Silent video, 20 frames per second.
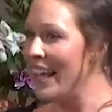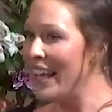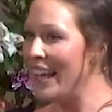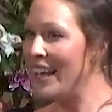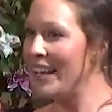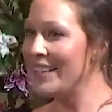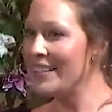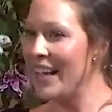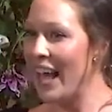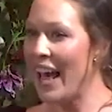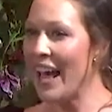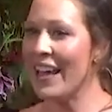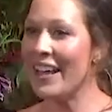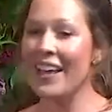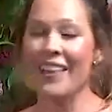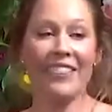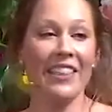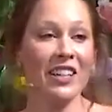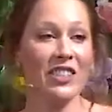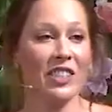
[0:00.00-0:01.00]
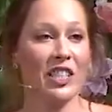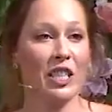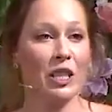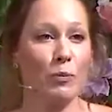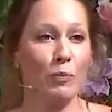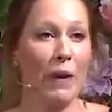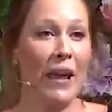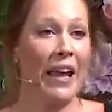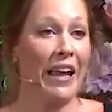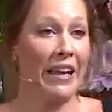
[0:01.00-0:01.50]
is hey, there's this
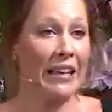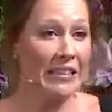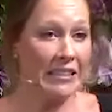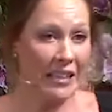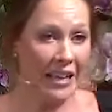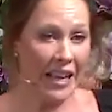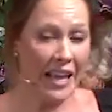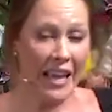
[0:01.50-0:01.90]
man,